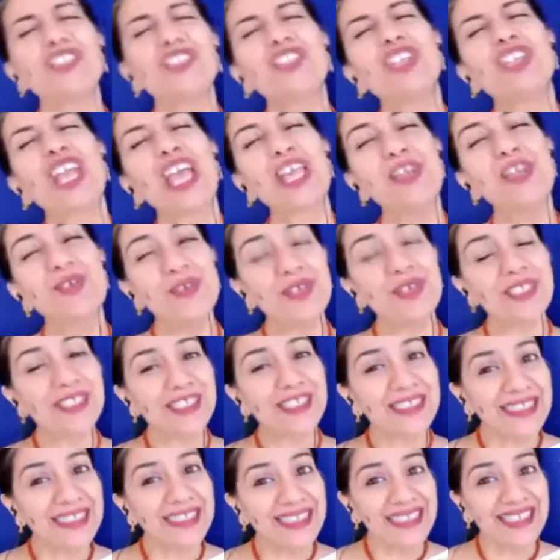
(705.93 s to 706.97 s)

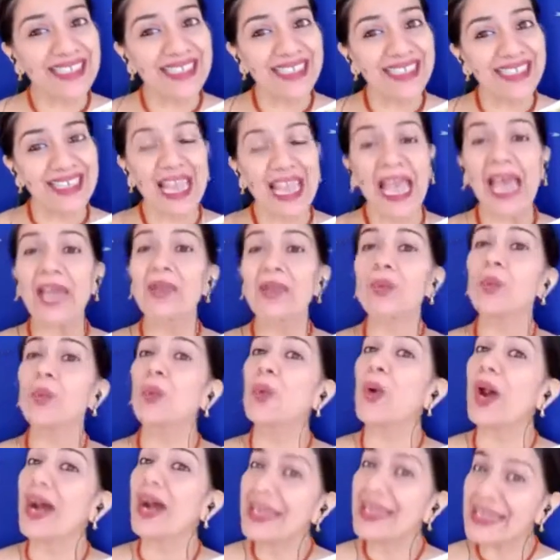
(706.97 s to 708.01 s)
generously and
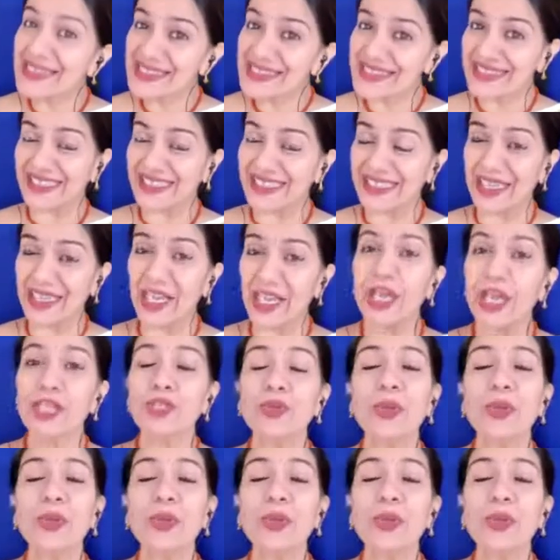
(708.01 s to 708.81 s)
wisely